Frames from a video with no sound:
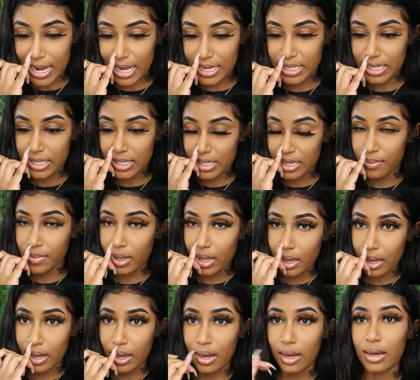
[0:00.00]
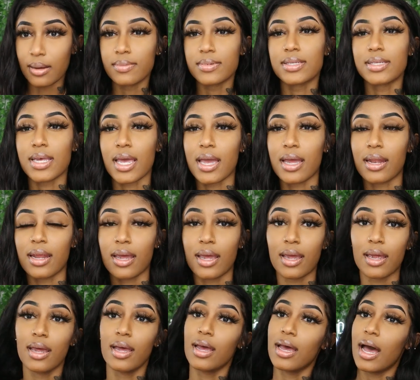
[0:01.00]
I guess this is gonna be like an
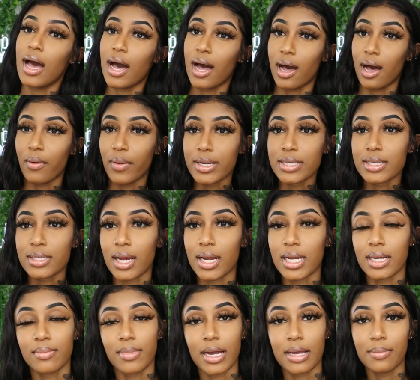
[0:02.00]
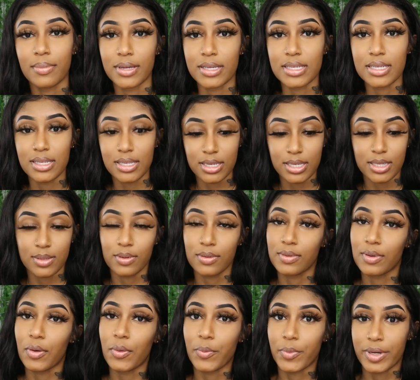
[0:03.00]
updated how I started my business
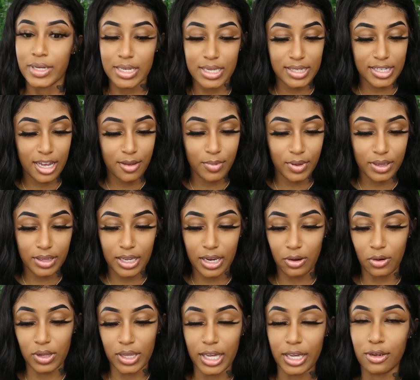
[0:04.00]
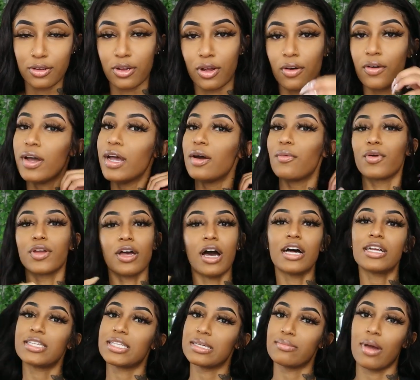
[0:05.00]
with no money type of thing, or like, you know, we
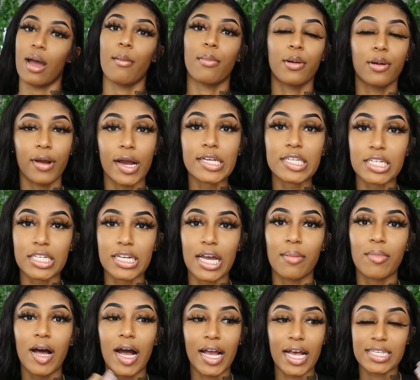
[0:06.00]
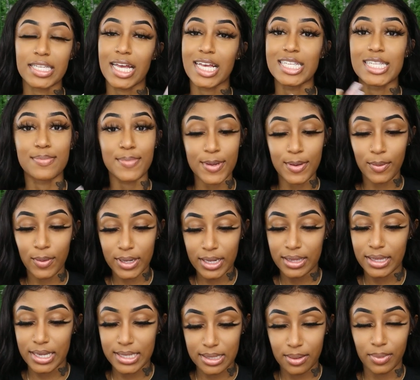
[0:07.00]
all see my progression. I guess I can speak on
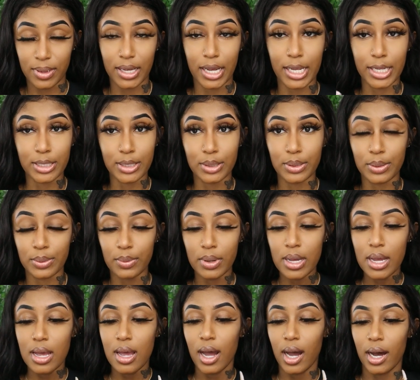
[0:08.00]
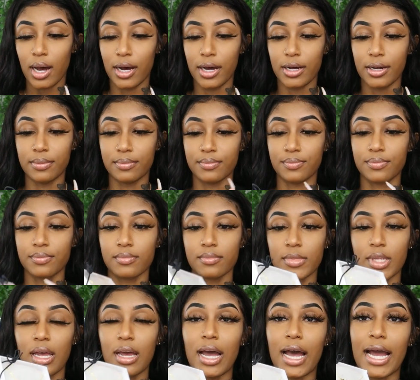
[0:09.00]
it. That's something I can do.
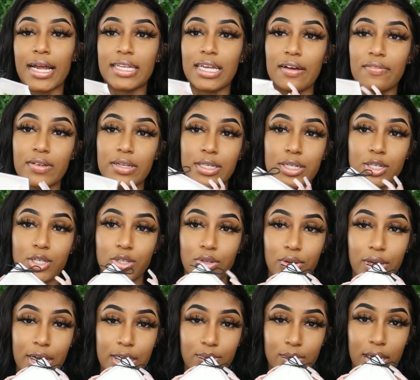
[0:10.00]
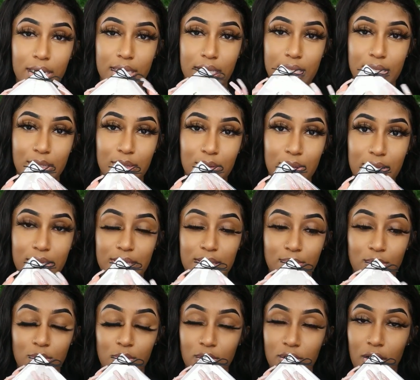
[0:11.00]
I definitely didn't show you guys what I did to do this. I'm